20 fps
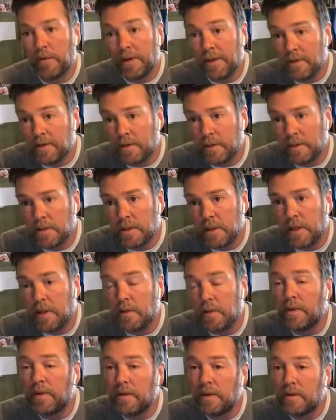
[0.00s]
interest and
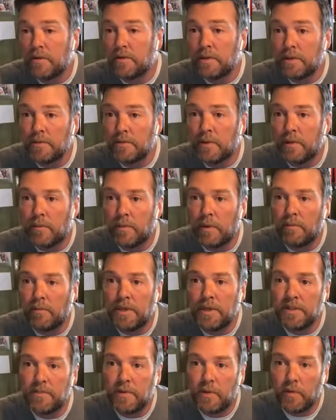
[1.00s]
with interest rate
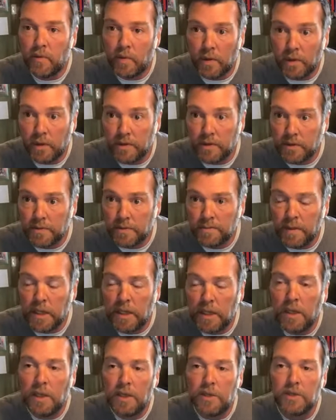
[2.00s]
replacement warrants.
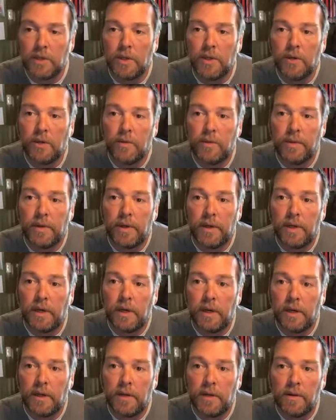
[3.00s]
So the, oh
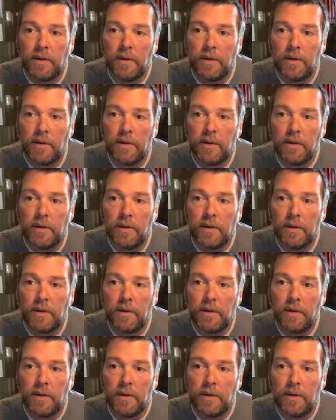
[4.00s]
wow,